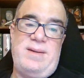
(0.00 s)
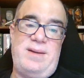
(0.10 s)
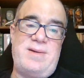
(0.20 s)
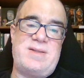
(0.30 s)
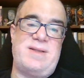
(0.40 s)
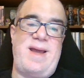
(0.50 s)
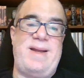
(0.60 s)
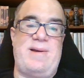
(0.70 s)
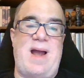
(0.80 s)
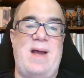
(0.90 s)
Years
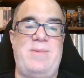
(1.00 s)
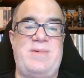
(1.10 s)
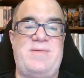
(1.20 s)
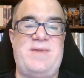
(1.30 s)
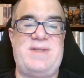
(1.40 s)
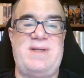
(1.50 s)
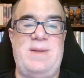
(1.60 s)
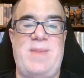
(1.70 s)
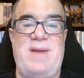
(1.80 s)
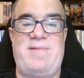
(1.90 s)
later, I was
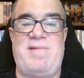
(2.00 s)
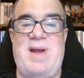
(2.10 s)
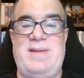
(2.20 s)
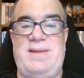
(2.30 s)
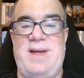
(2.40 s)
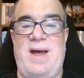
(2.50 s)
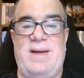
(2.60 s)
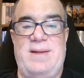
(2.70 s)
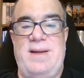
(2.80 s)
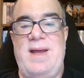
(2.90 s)
visiting my friend
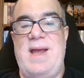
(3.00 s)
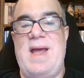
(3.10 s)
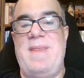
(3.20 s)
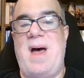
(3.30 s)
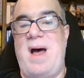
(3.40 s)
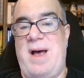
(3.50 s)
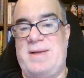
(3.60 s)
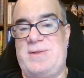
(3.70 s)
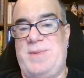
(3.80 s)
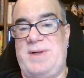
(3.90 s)
Doug in the
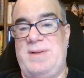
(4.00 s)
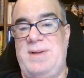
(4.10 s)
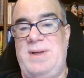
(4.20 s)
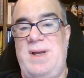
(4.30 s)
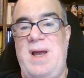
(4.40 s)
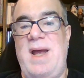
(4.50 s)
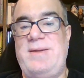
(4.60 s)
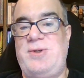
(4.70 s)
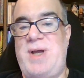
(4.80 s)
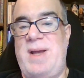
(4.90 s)
hospital,
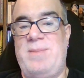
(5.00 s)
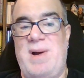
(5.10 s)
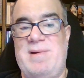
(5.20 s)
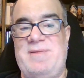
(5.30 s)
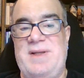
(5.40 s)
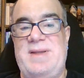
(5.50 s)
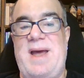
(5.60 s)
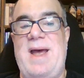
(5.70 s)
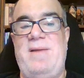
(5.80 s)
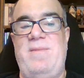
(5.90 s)
and John Marvin, the
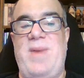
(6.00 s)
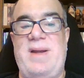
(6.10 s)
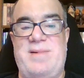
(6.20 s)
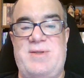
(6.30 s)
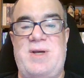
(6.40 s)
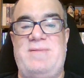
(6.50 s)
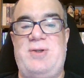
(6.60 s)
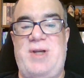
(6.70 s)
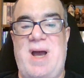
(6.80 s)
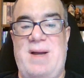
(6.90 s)
head of Microsoft
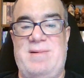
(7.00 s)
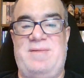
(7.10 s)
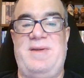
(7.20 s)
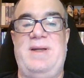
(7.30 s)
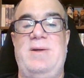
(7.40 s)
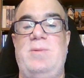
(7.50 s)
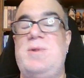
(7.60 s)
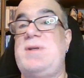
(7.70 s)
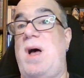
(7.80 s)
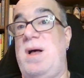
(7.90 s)
Geography,
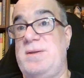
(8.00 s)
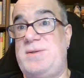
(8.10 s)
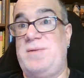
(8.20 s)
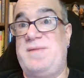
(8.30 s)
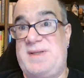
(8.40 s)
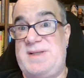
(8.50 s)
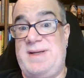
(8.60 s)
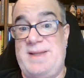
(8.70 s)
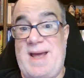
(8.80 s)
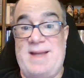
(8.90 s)
was also
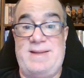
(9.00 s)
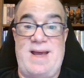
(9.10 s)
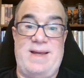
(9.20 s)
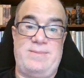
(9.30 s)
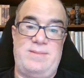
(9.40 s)
visiting that day.